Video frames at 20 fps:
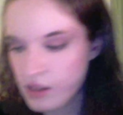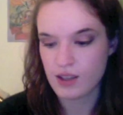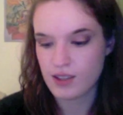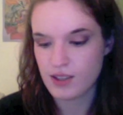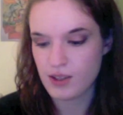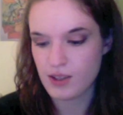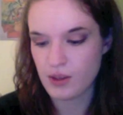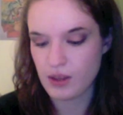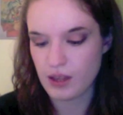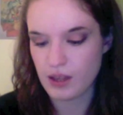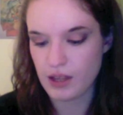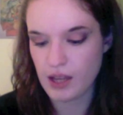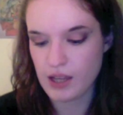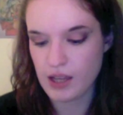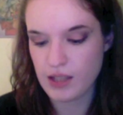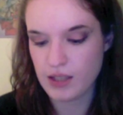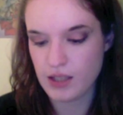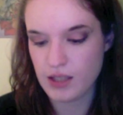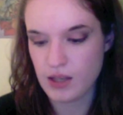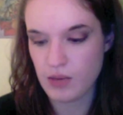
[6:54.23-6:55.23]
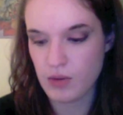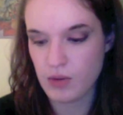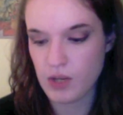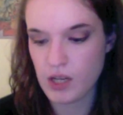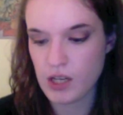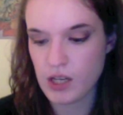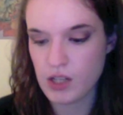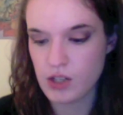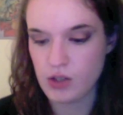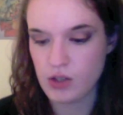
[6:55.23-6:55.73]
So the last thing we're
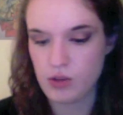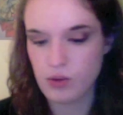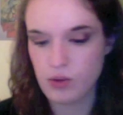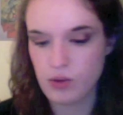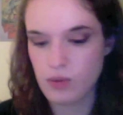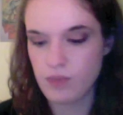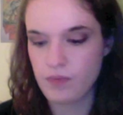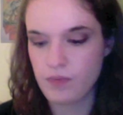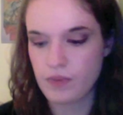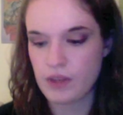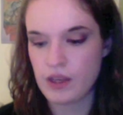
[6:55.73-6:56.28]
going to do